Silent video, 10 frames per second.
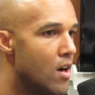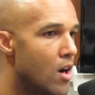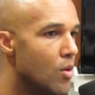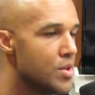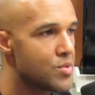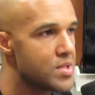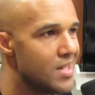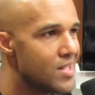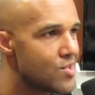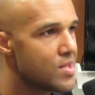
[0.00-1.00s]
was
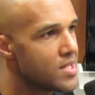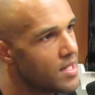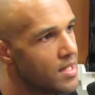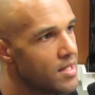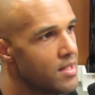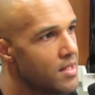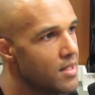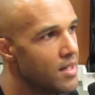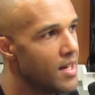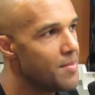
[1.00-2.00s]
interested in.
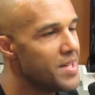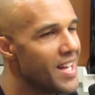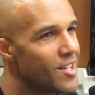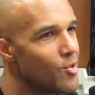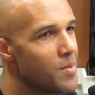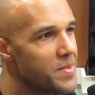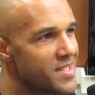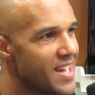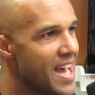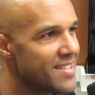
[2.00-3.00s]
I mean, I grew up as
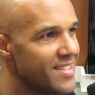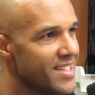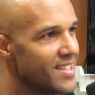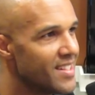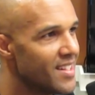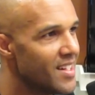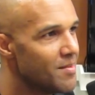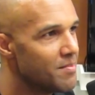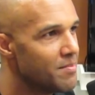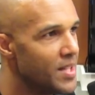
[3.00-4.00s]
an athlete.
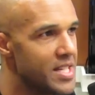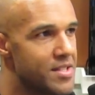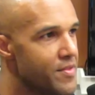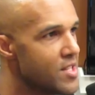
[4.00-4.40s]
played